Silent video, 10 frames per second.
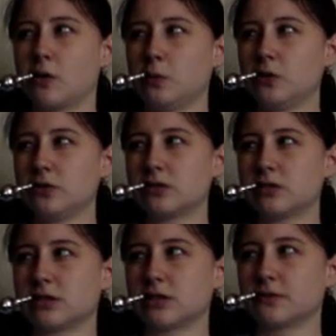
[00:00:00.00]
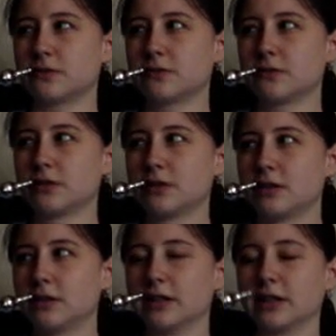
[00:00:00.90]
Almost as if,
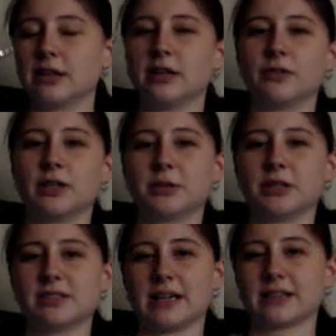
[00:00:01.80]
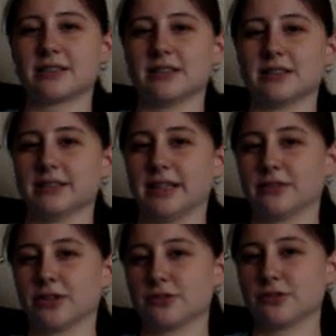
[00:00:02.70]
like, if anybody's accidentally
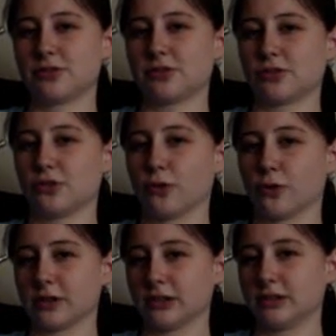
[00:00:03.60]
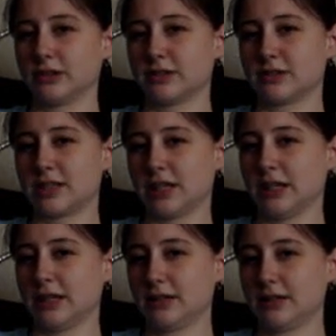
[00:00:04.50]
ever snorted
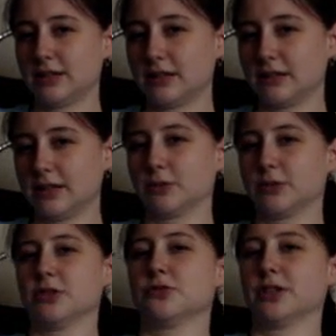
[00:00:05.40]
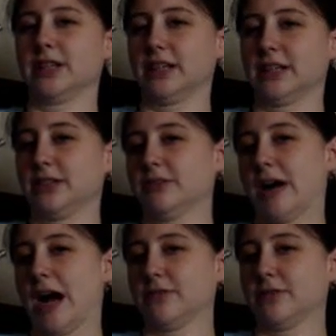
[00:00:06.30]
tea, like when you're drinking and you
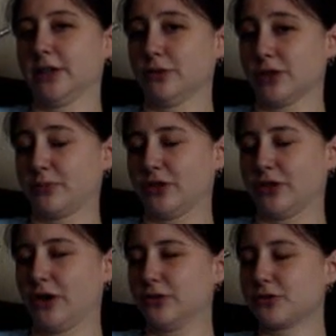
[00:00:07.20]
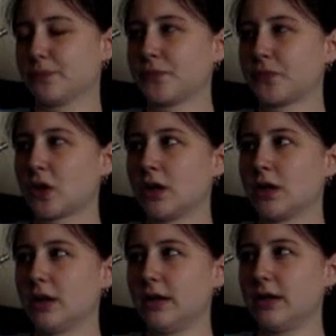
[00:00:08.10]
laugh and it goes up your nose,
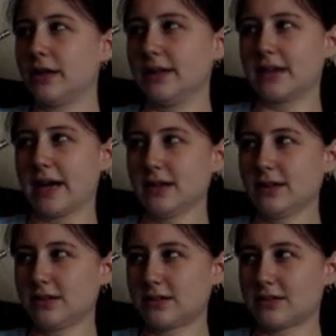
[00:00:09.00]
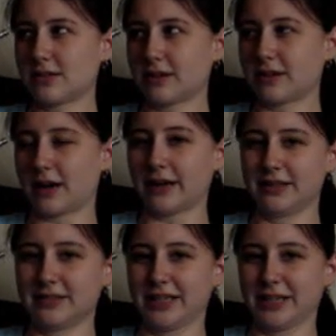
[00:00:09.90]
it tastes
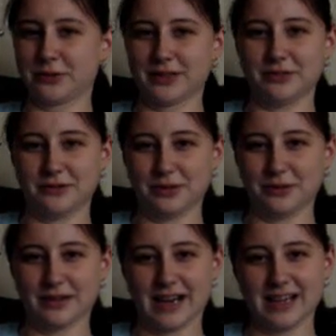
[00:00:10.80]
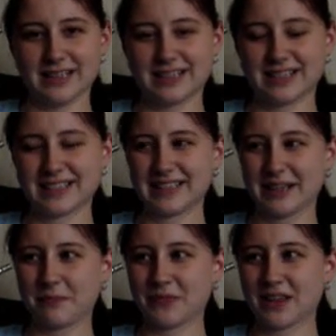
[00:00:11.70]
kind of like when you do that,
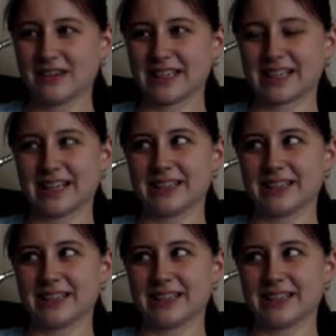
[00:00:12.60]
like